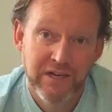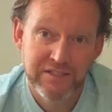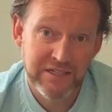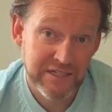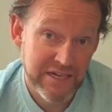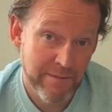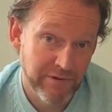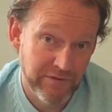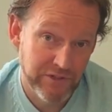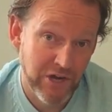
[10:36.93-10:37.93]
That's an example
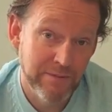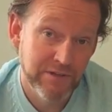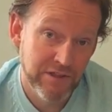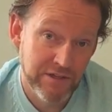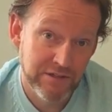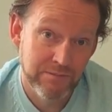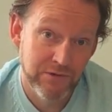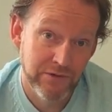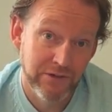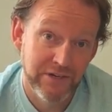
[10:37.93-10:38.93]
of the types of things I'm
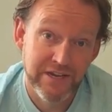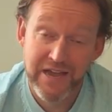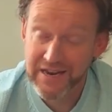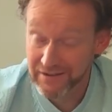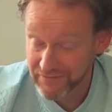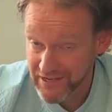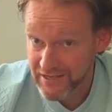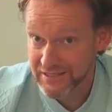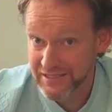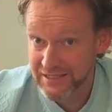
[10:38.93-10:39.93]
doing on here, and I've done
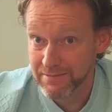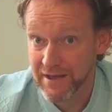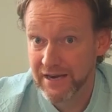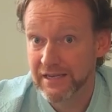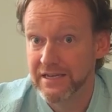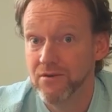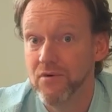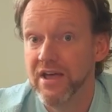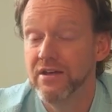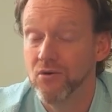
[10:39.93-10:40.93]
it systematically in a
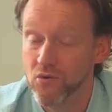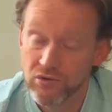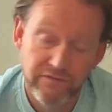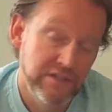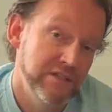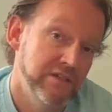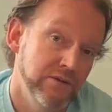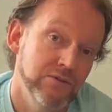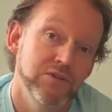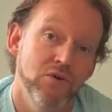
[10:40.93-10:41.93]
way that all of these
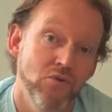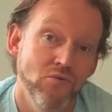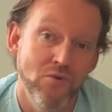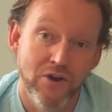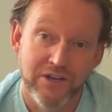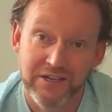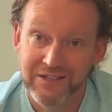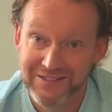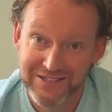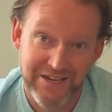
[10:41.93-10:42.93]
skills are all working
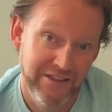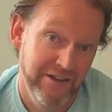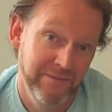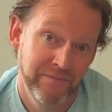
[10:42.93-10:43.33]
together.